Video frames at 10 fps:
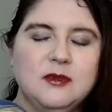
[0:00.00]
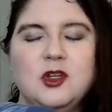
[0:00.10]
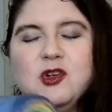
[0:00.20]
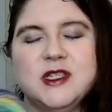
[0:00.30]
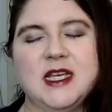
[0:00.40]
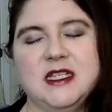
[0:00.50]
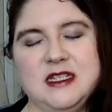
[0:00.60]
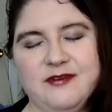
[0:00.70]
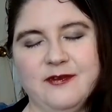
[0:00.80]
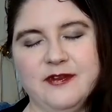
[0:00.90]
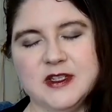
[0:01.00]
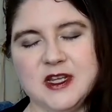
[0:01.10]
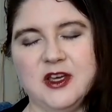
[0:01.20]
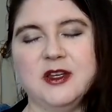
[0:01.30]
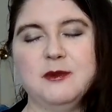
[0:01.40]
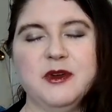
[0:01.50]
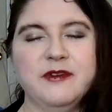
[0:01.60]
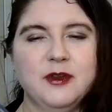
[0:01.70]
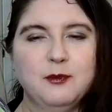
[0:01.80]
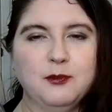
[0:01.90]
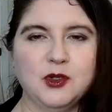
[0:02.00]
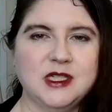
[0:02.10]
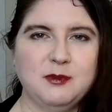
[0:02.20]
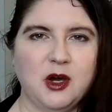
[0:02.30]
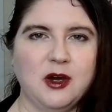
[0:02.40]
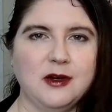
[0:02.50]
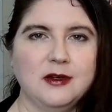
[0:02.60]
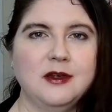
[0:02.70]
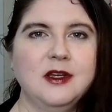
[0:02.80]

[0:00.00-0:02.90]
hook size is different for the skirt, but for the bodice part,